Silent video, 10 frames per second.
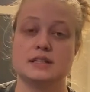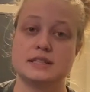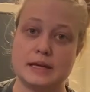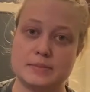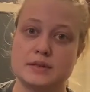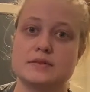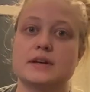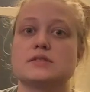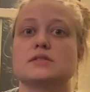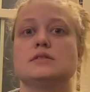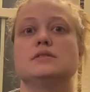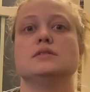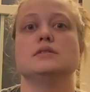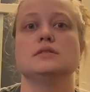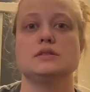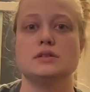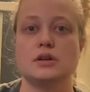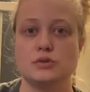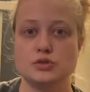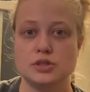escaped the vessel.
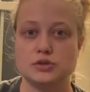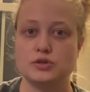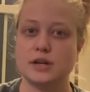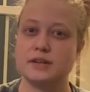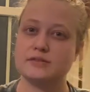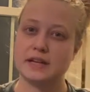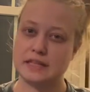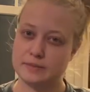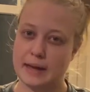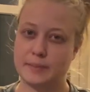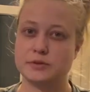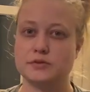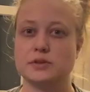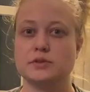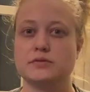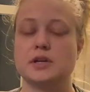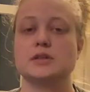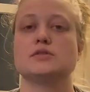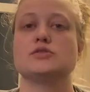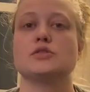She is trying to find these maps for her
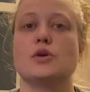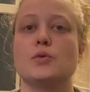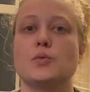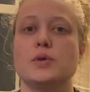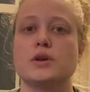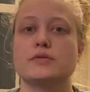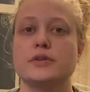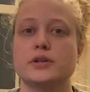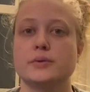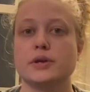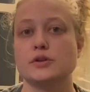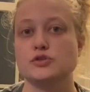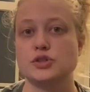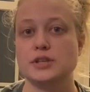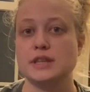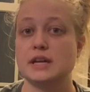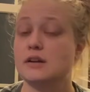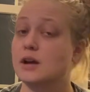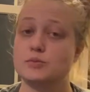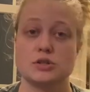father, so we are following her journey
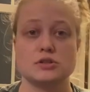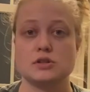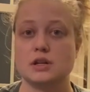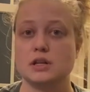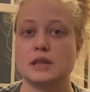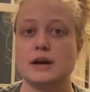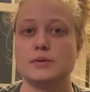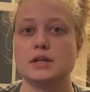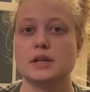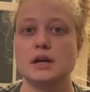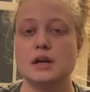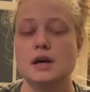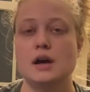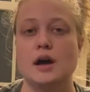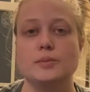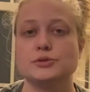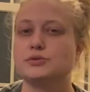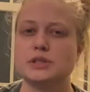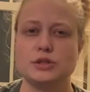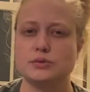there. I'm just starting that one.
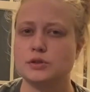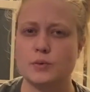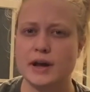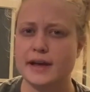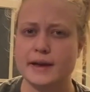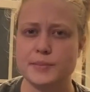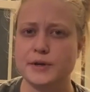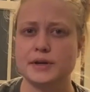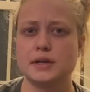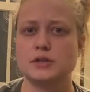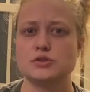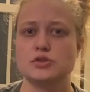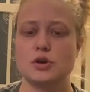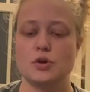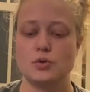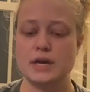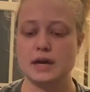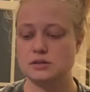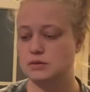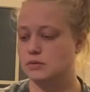It's a really cute little YA book. So
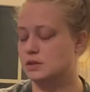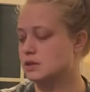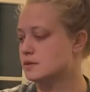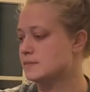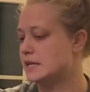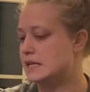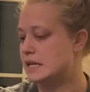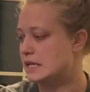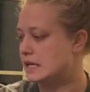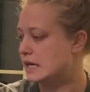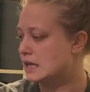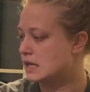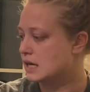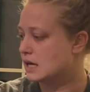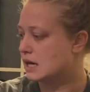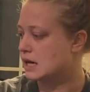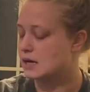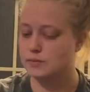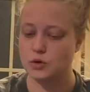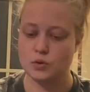yeah, so this is Monday night. I think
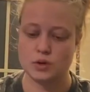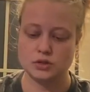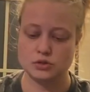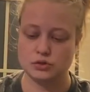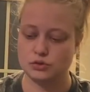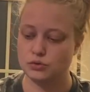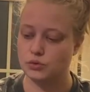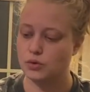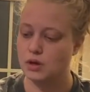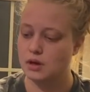I am going to